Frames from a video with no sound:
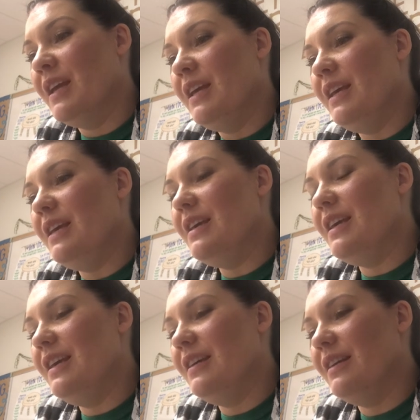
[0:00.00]
He
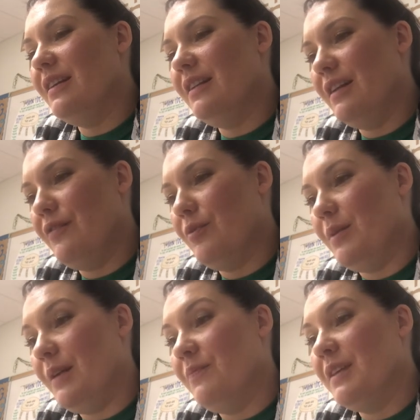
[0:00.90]
can't get enough of
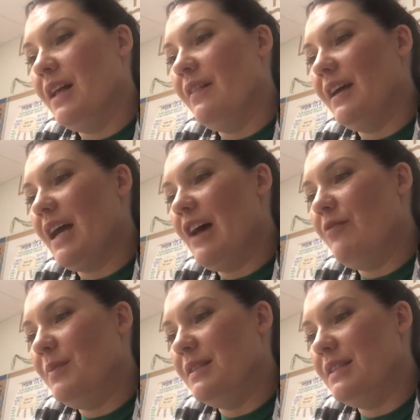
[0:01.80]
me, like
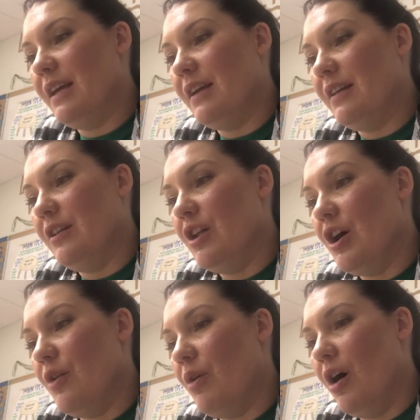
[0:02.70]
I've been saying
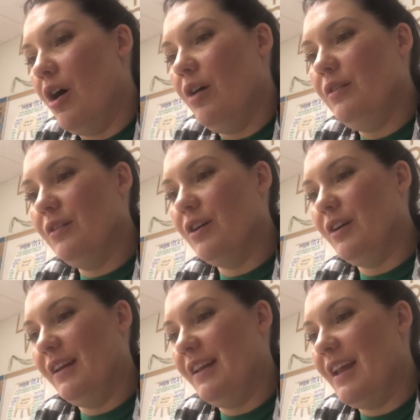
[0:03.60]
no all along, and